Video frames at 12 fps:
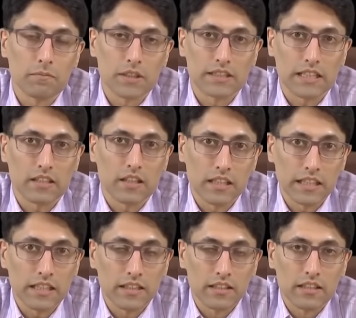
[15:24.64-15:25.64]

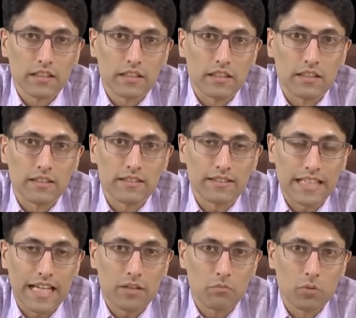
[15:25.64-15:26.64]
particularly
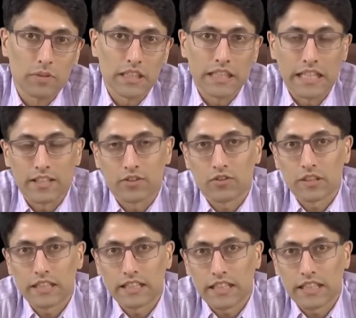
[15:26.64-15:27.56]
sad moment in history,